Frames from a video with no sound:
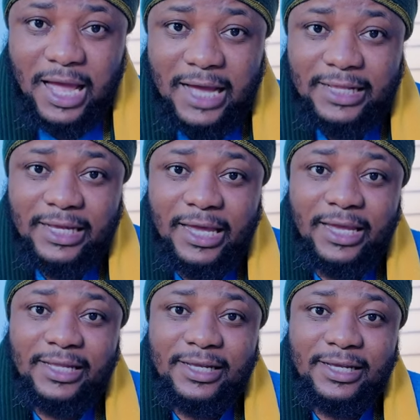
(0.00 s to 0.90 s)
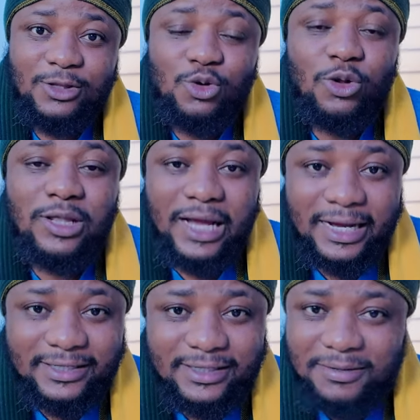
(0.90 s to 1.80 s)
And again, no
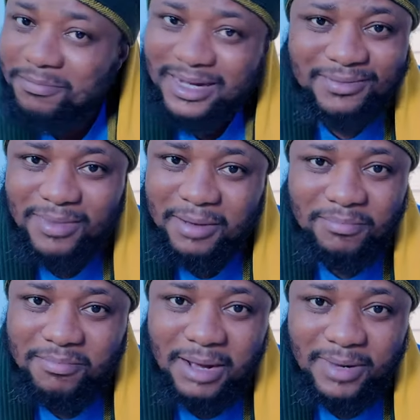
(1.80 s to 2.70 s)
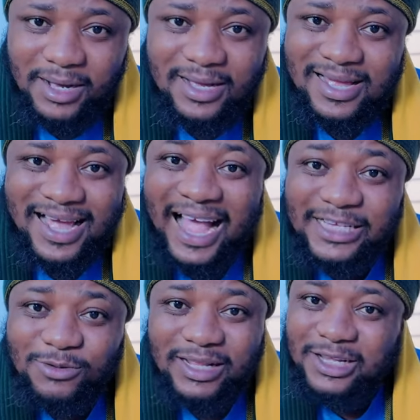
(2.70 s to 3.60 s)
land, ma ma mama.
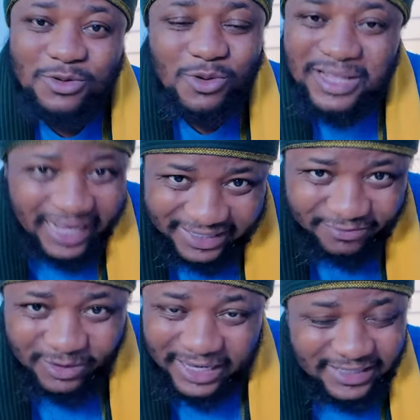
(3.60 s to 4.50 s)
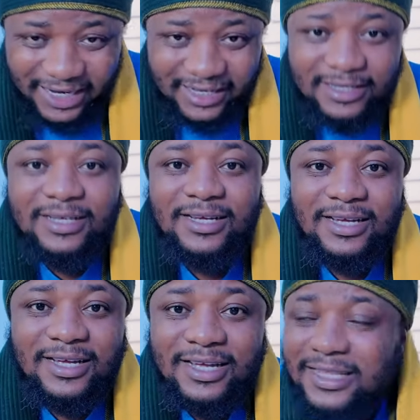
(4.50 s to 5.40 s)
Actually, no land for Nigeria.
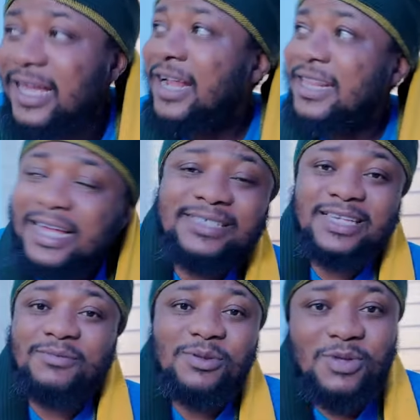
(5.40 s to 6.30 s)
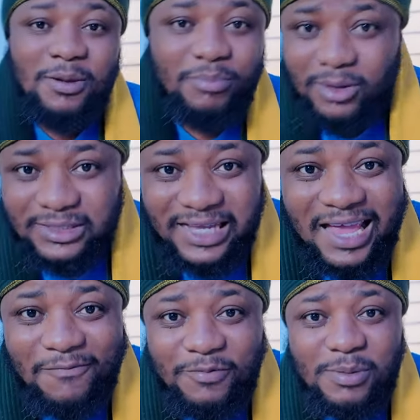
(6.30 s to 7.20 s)
There are lands everywhere, but
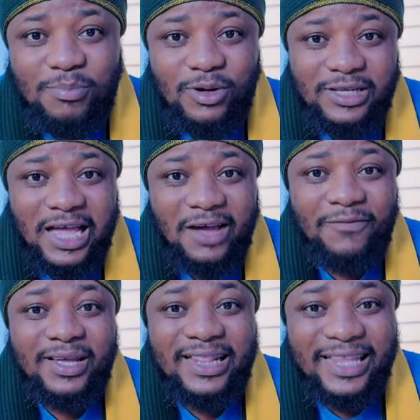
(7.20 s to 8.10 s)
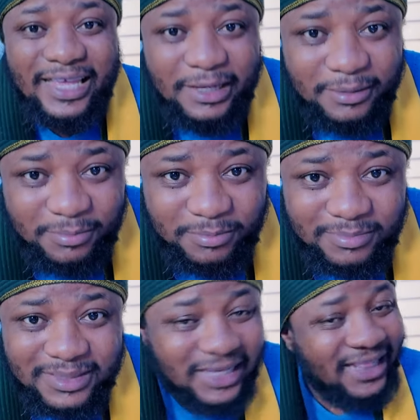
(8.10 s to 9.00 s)
everybody have
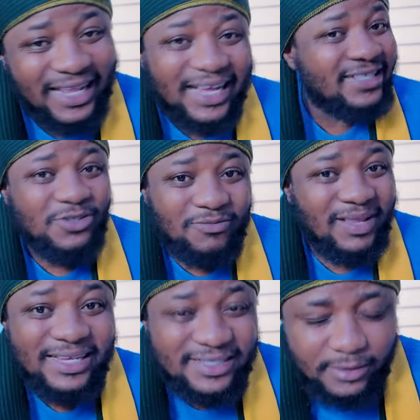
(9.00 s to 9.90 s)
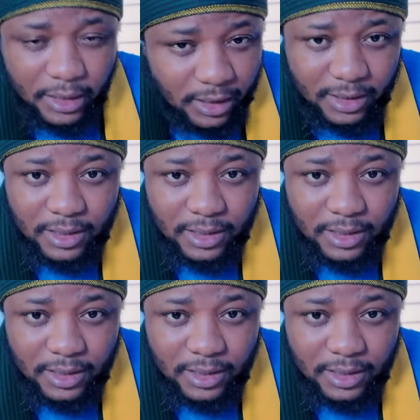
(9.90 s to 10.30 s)
claimed the lands of Nigeria.